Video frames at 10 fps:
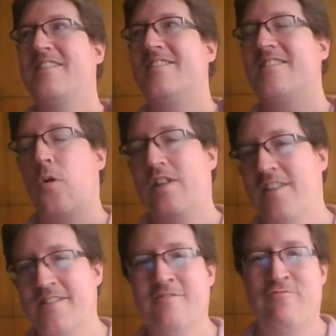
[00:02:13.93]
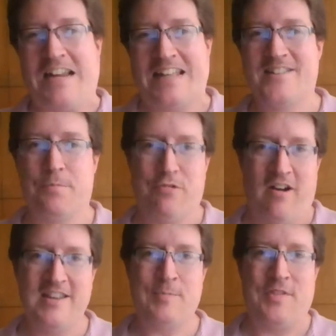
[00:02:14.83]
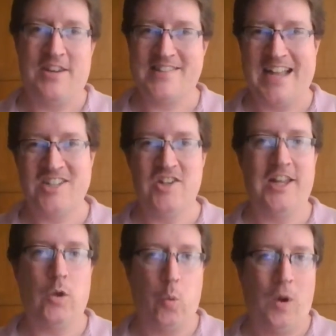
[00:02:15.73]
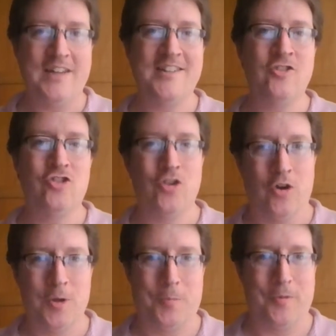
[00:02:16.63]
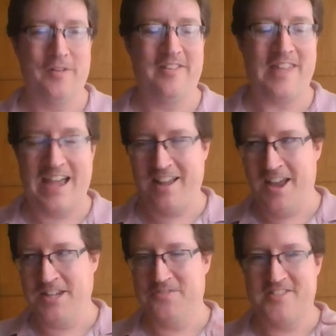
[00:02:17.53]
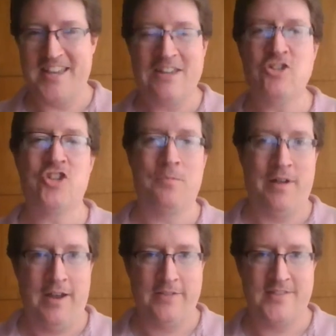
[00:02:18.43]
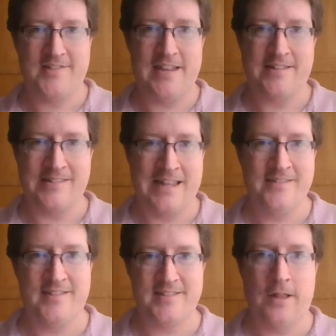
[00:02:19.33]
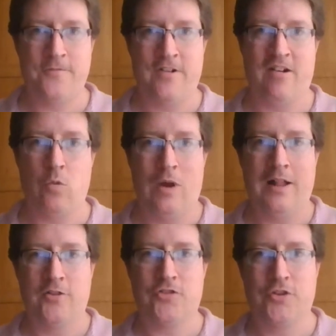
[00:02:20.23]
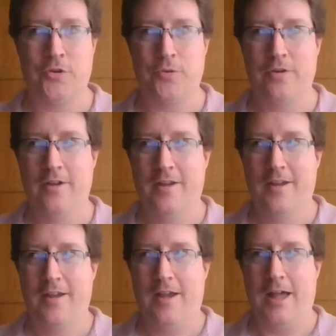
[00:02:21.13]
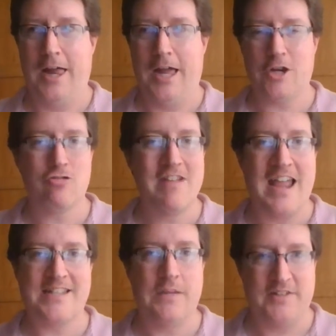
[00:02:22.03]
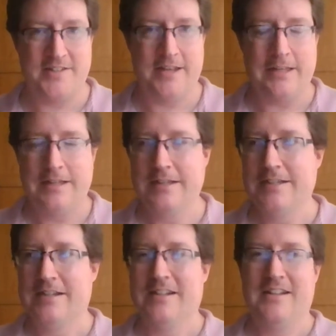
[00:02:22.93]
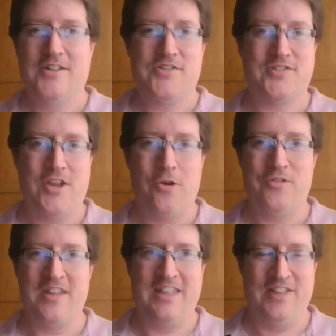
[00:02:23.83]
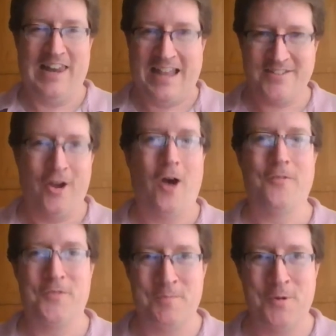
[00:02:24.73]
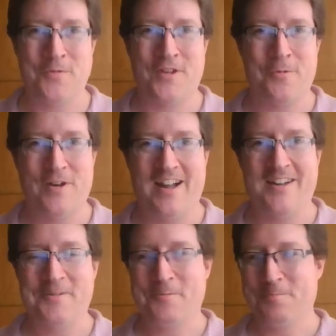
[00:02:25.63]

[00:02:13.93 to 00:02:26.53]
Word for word: So it doesn't really surprise me that it's actually quite enjoyable. That kind of tension behind the scenes lends itself very well to uh, creativity. So, in, in the latter half of the movie, where